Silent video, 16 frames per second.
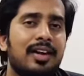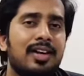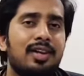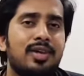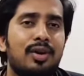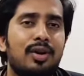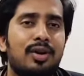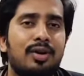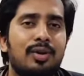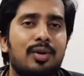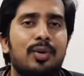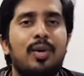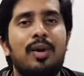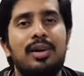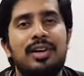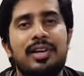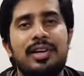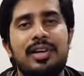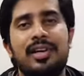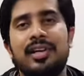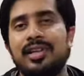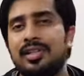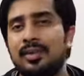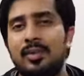your
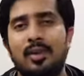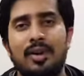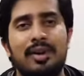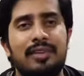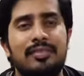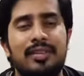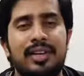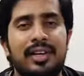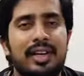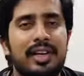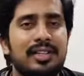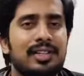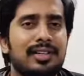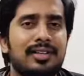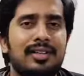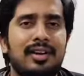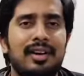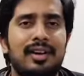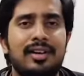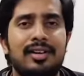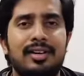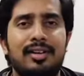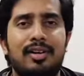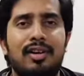qualities, qualification,
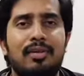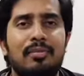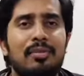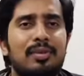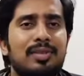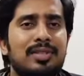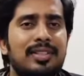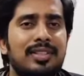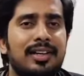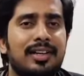and almost